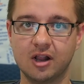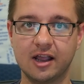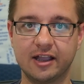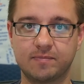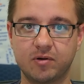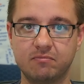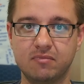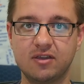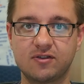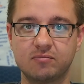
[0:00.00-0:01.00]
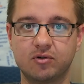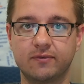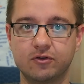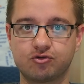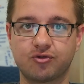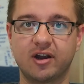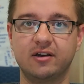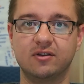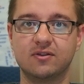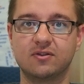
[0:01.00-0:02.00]
it's permissible for
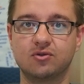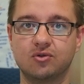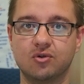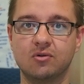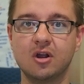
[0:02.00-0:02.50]
traders to